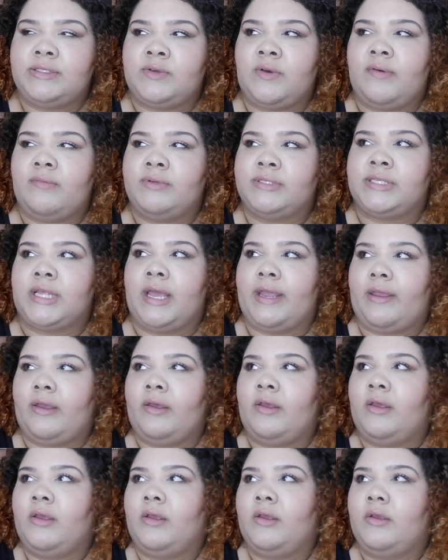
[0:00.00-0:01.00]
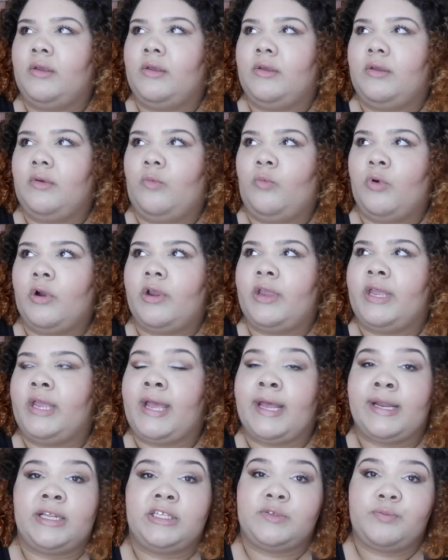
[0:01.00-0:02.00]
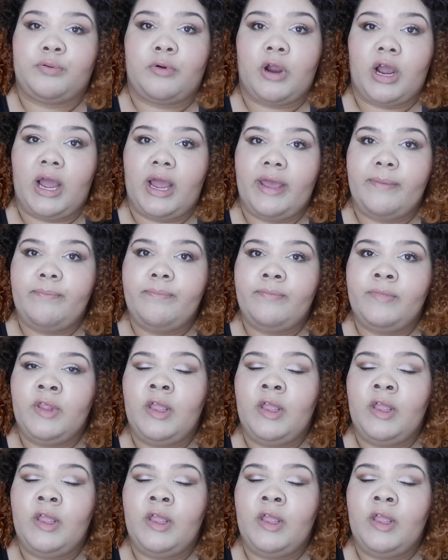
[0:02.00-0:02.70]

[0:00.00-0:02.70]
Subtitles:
so it was like working at its prime.